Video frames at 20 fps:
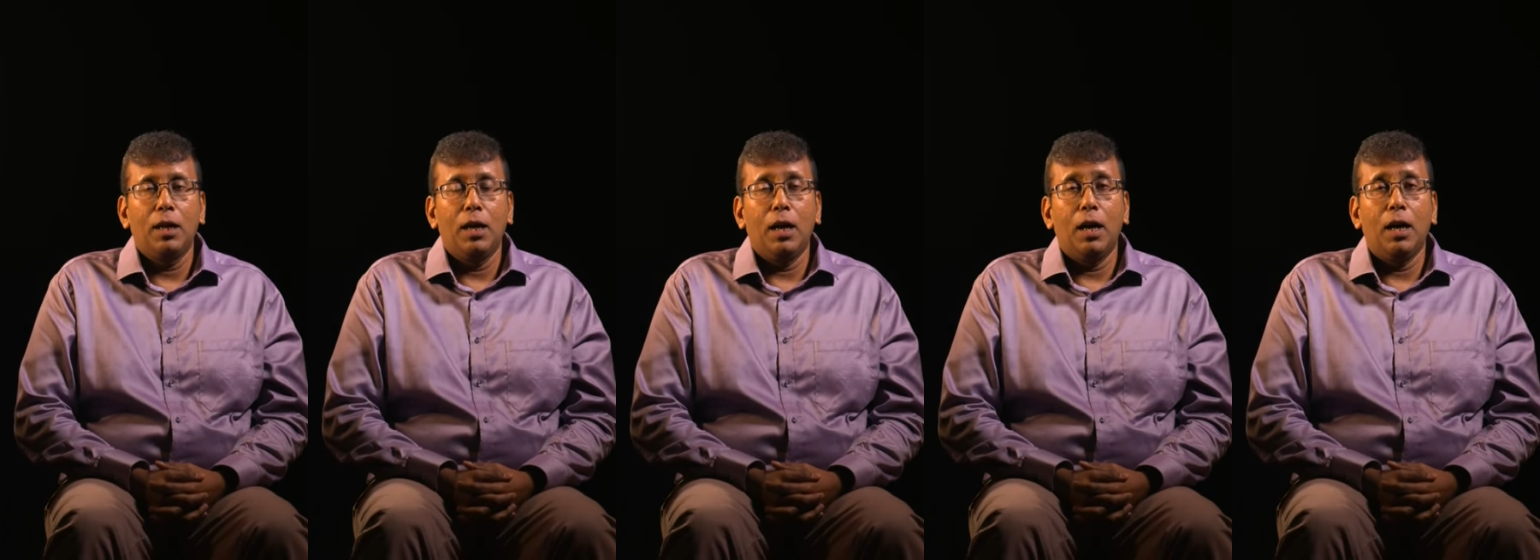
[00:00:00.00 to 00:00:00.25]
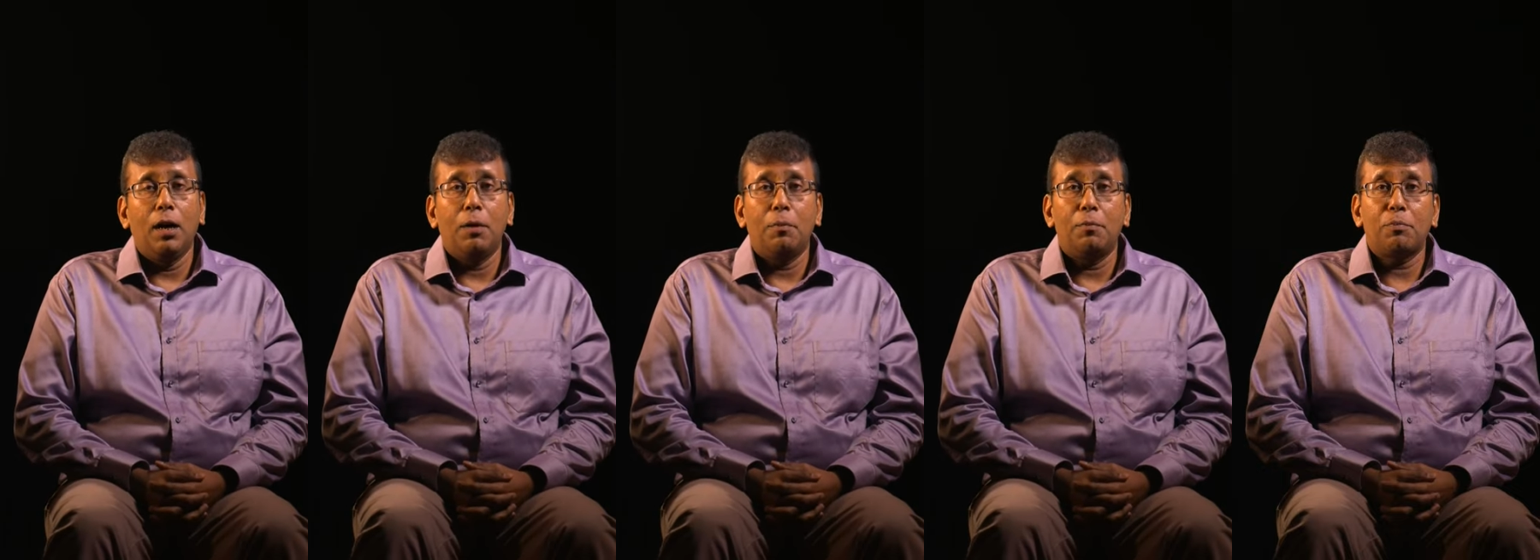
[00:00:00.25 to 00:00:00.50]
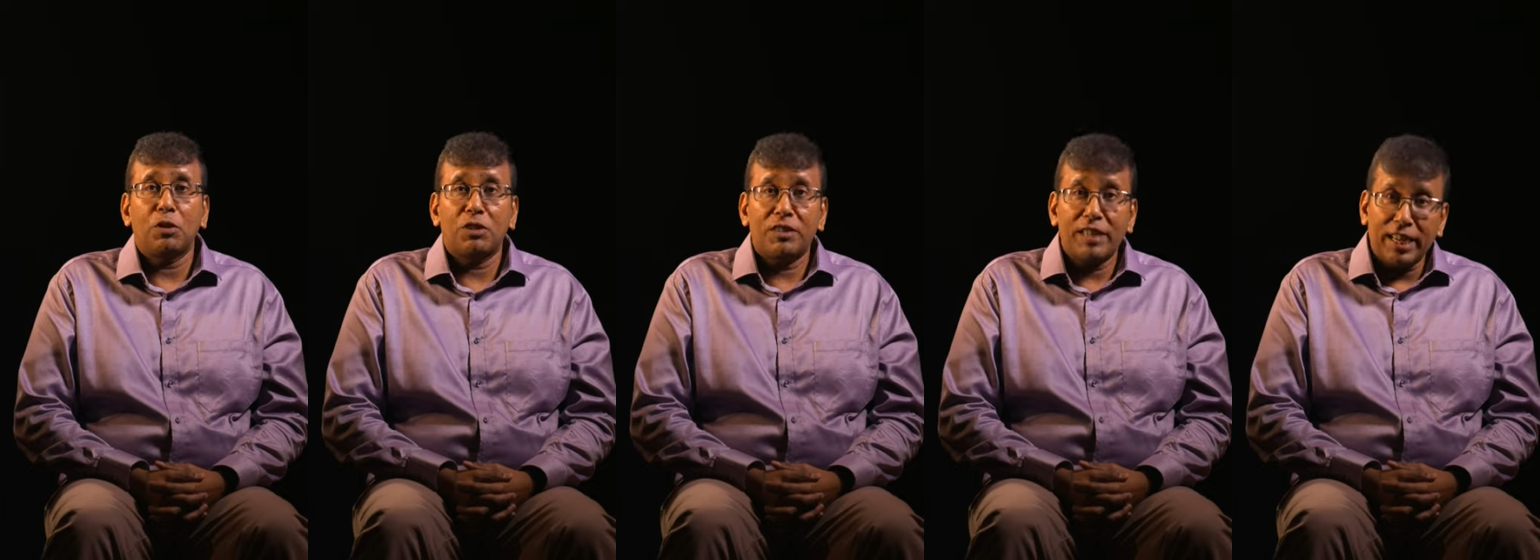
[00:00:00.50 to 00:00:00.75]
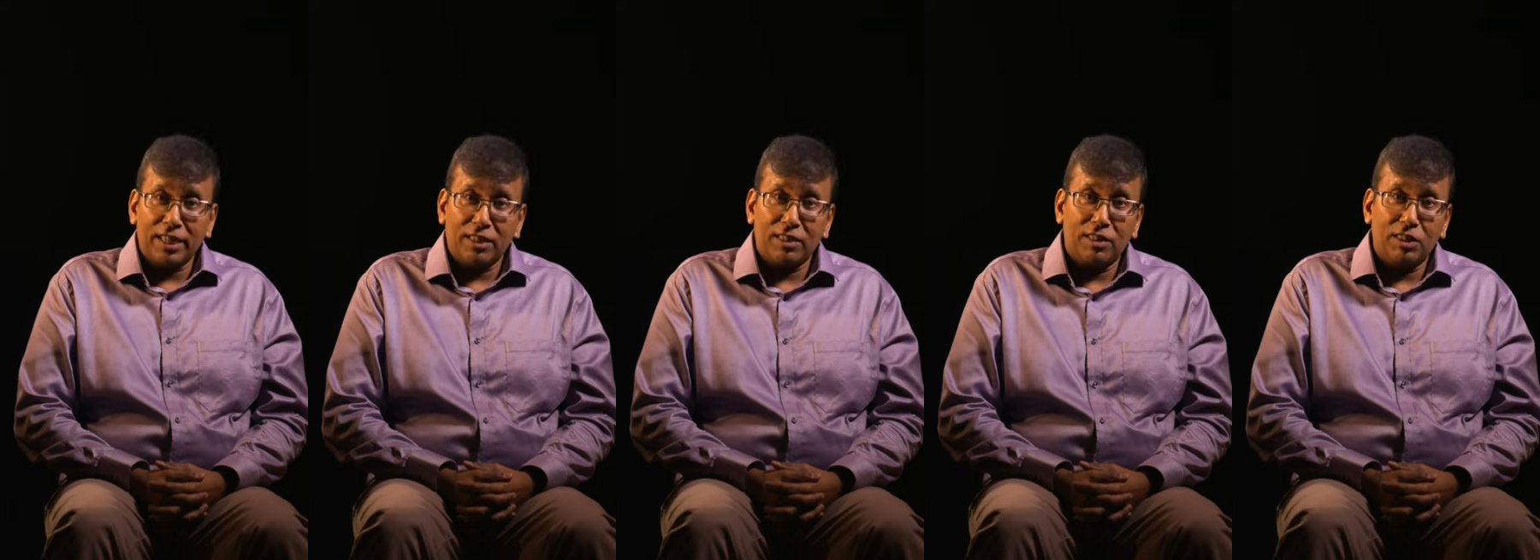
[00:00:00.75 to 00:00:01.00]

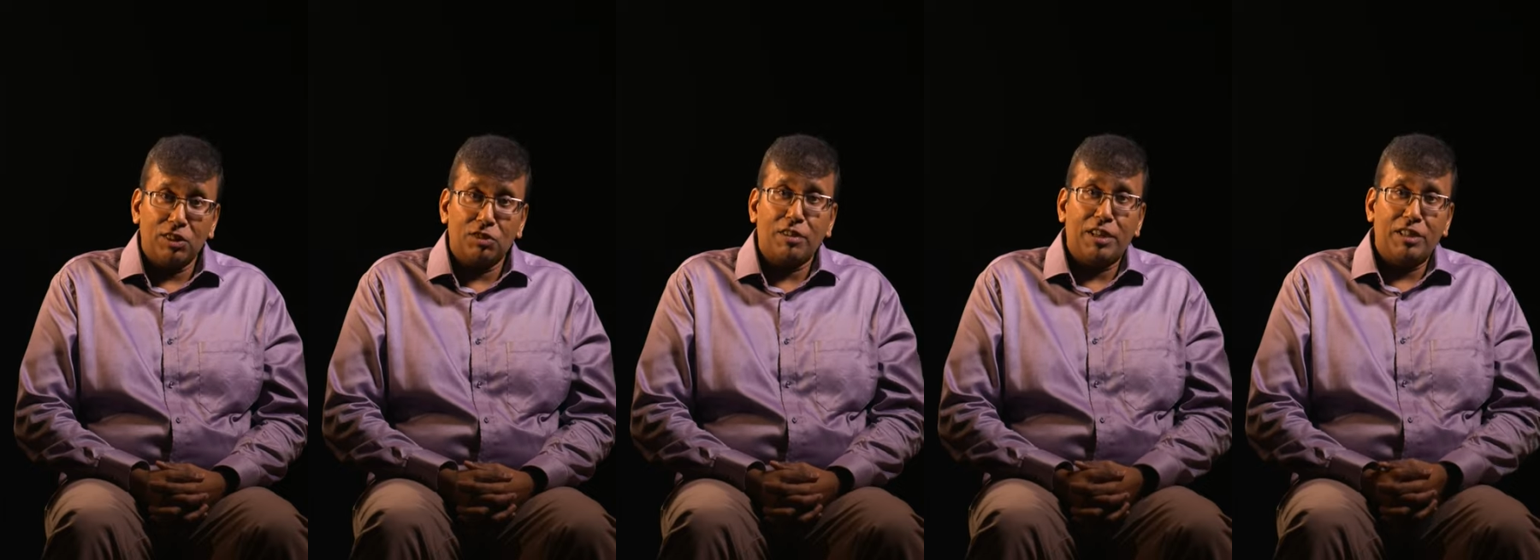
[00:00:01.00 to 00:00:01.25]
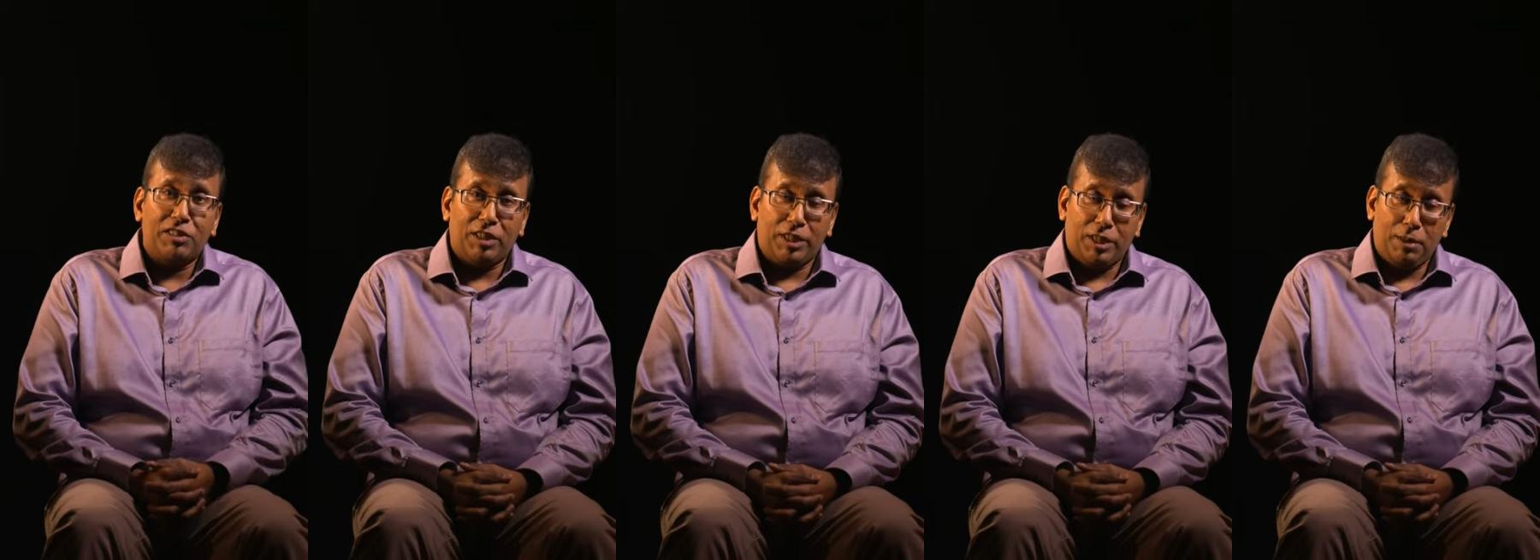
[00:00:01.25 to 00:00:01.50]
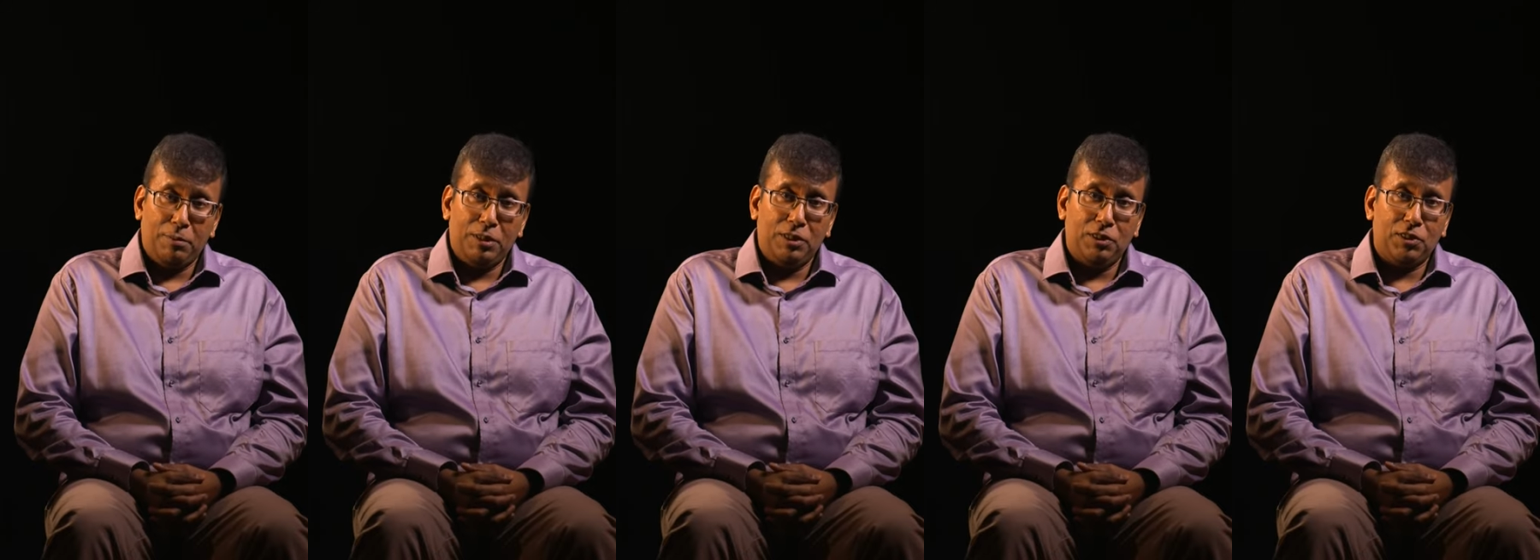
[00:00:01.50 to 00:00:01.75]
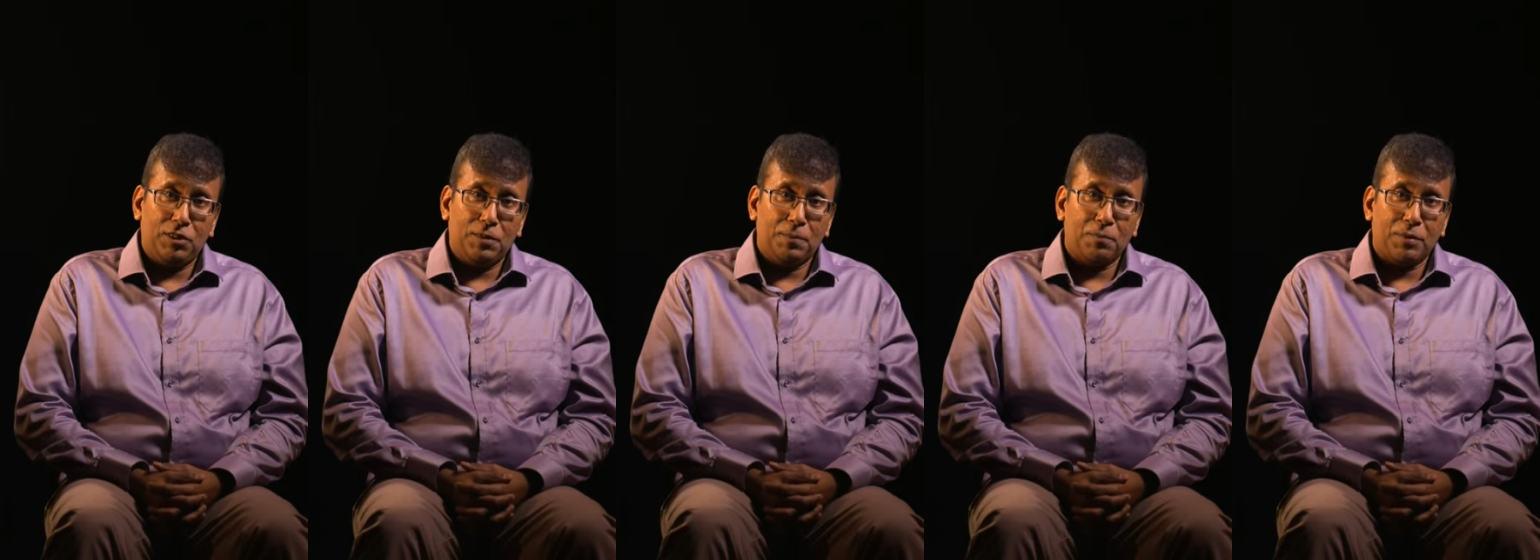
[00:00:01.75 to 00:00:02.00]
protect the Strait
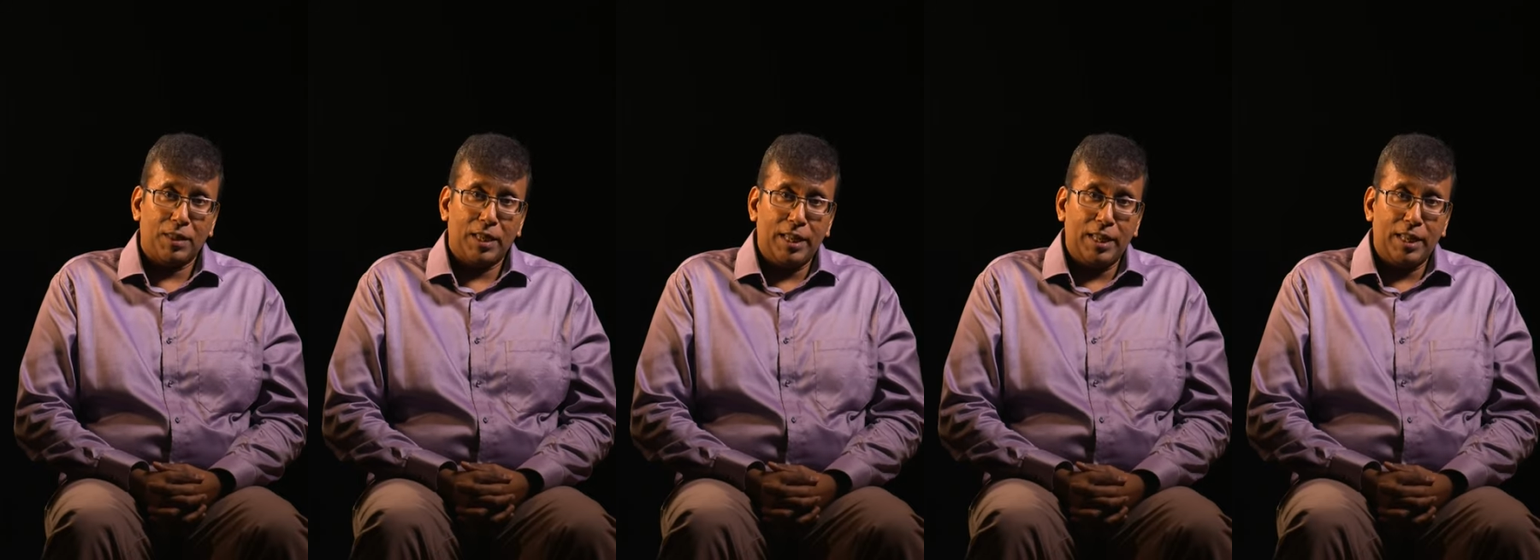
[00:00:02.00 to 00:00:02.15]
settlements